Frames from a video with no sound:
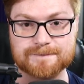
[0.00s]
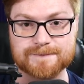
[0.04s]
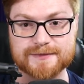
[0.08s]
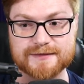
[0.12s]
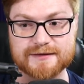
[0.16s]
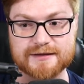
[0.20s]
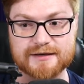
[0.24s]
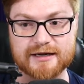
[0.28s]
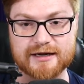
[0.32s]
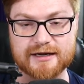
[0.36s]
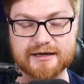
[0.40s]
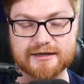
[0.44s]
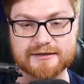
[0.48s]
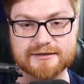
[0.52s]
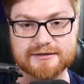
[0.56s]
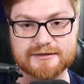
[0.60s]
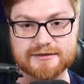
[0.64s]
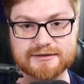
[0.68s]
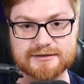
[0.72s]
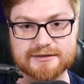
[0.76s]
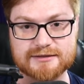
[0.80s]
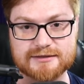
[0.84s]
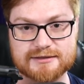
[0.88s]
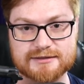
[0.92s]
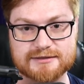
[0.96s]
and
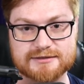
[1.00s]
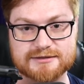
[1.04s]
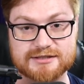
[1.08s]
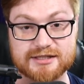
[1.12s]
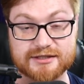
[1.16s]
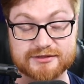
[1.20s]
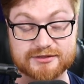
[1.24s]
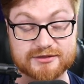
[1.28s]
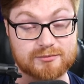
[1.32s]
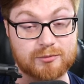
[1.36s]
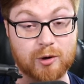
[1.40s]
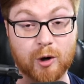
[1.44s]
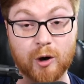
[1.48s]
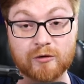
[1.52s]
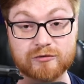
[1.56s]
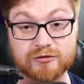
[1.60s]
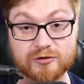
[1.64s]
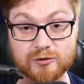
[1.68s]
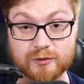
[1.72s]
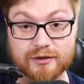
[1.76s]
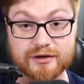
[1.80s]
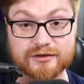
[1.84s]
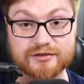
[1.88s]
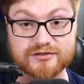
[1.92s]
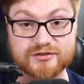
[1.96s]
get them over
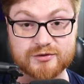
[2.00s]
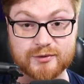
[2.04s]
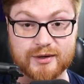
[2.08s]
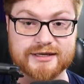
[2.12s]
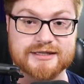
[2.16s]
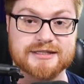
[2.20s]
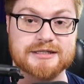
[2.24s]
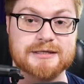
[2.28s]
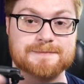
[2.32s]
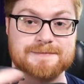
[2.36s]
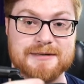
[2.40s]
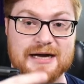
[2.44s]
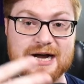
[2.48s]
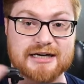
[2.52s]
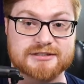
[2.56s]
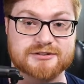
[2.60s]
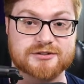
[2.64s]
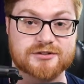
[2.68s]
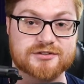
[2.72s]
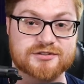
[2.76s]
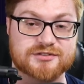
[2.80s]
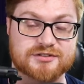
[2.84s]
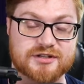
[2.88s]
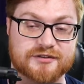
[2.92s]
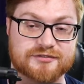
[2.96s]
with so I can get back to
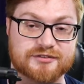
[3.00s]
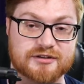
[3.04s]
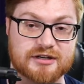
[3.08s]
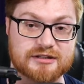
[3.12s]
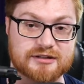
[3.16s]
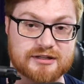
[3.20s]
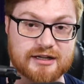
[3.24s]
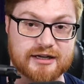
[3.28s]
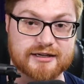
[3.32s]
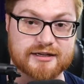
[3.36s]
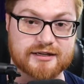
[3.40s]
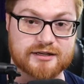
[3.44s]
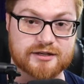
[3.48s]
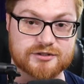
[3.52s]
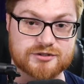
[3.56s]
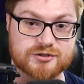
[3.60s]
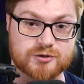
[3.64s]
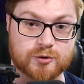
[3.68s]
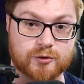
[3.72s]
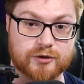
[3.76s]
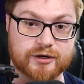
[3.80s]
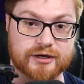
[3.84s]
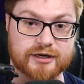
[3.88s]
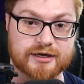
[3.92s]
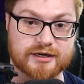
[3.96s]
the stuff that I like and
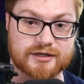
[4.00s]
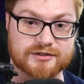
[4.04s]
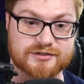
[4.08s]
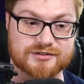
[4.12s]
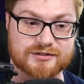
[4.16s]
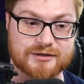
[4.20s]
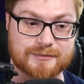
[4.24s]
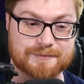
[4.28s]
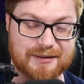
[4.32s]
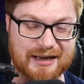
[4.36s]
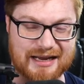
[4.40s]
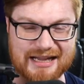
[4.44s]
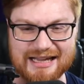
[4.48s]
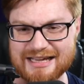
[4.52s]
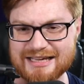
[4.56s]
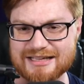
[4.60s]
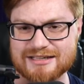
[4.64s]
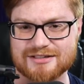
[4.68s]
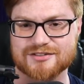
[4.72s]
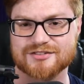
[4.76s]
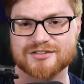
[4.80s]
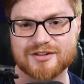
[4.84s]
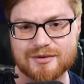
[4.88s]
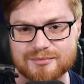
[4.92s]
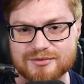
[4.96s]
enjoy. And it's a
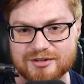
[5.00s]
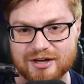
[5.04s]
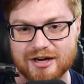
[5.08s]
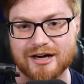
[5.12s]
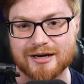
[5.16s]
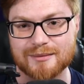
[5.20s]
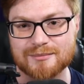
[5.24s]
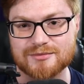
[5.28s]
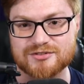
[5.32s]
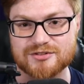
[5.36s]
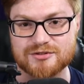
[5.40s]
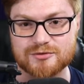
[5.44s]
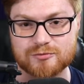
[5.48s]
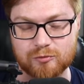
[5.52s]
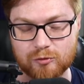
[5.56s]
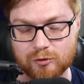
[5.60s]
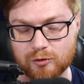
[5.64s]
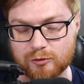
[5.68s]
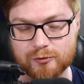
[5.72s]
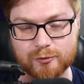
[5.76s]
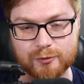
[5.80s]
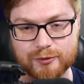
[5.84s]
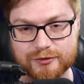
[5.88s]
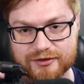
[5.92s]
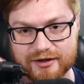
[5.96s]
pain sometimes to
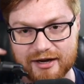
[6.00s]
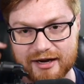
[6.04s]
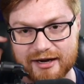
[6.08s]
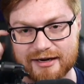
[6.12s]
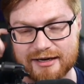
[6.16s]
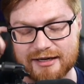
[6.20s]
roll with that,